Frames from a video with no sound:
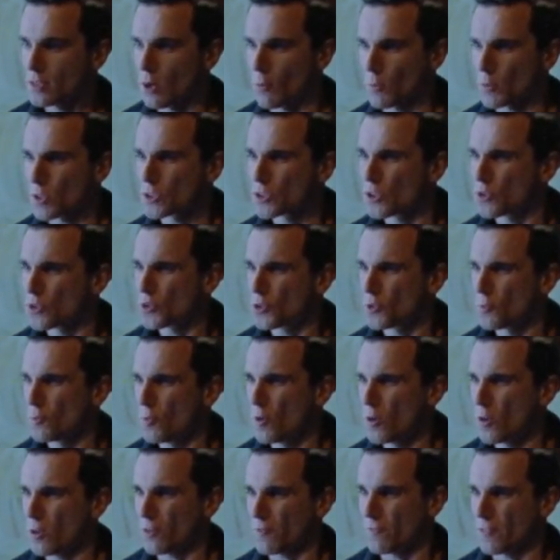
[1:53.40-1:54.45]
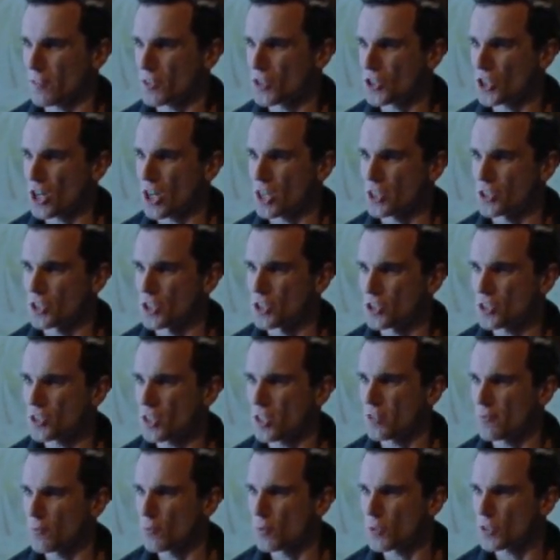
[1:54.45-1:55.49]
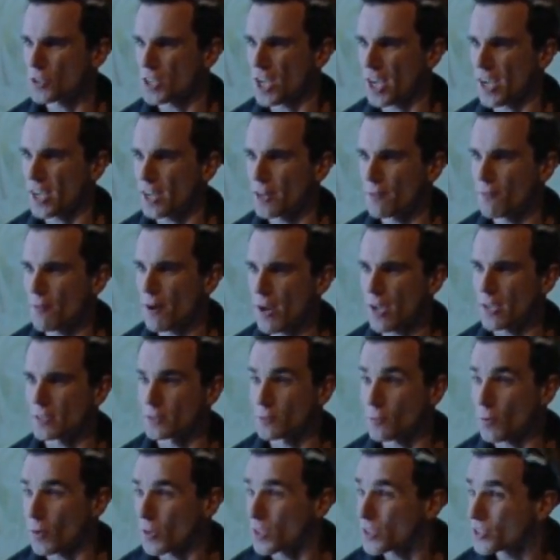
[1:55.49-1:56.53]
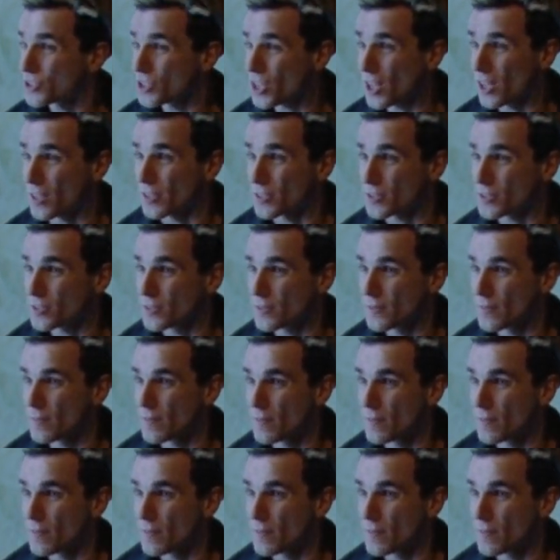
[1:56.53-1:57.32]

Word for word: I want to do some work for a change instead of all this hanging around. What, you're jealous?